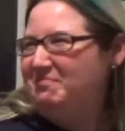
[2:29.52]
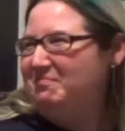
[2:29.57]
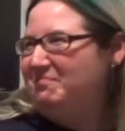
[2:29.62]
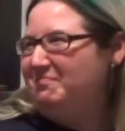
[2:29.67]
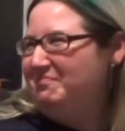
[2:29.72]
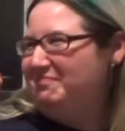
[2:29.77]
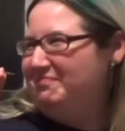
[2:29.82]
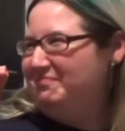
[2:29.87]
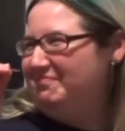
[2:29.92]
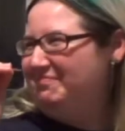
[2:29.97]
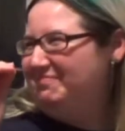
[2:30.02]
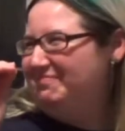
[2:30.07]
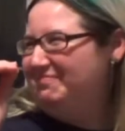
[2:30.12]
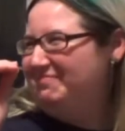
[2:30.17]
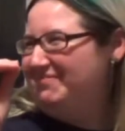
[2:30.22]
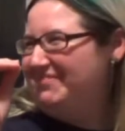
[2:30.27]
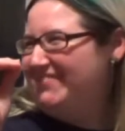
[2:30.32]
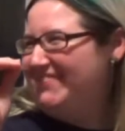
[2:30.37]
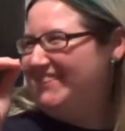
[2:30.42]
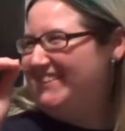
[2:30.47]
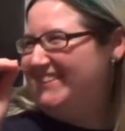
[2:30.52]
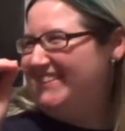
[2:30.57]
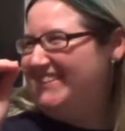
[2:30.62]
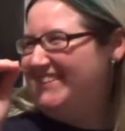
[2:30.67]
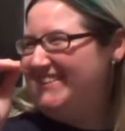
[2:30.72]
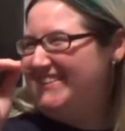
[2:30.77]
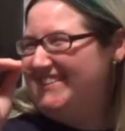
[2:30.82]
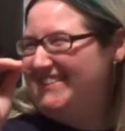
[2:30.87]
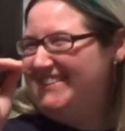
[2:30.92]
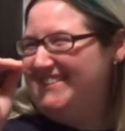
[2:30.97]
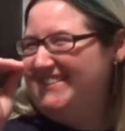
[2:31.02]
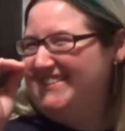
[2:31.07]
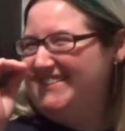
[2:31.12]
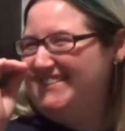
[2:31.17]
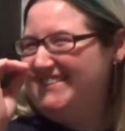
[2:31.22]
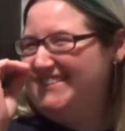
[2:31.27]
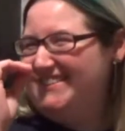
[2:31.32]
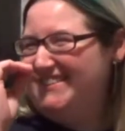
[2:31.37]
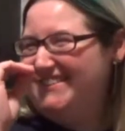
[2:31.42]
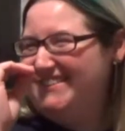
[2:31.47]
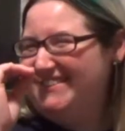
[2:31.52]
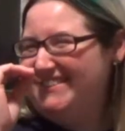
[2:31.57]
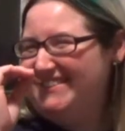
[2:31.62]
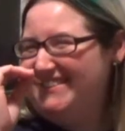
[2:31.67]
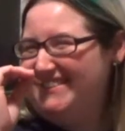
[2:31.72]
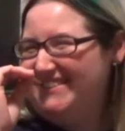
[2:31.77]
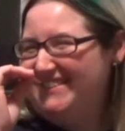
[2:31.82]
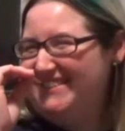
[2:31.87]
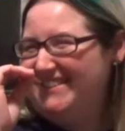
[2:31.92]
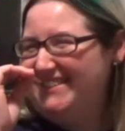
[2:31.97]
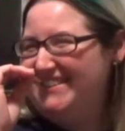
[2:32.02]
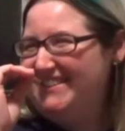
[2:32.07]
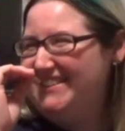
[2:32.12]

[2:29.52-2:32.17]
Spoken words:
(silent)